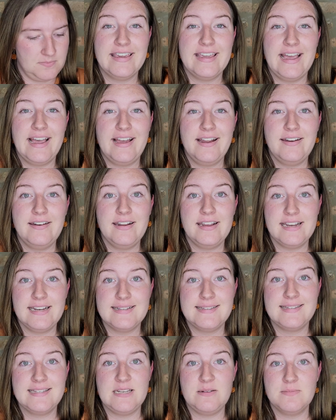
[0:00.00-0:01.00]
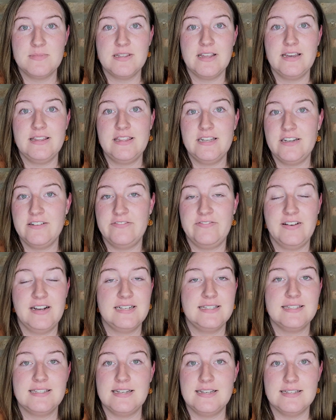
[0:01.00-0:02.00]
Again, it seems like the
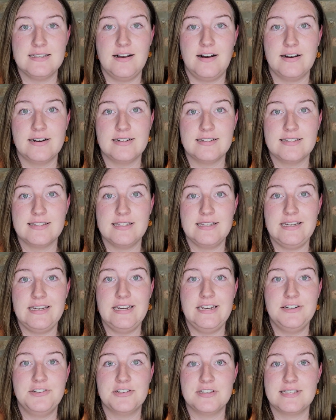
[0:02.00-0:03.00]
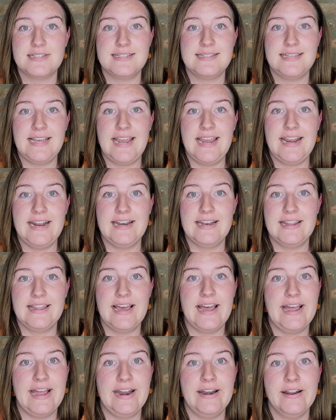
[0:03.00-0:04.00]
defense is honestly just saying
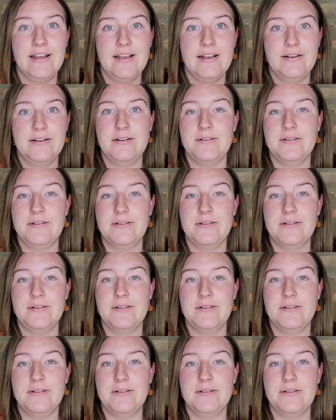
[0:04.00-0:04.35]
that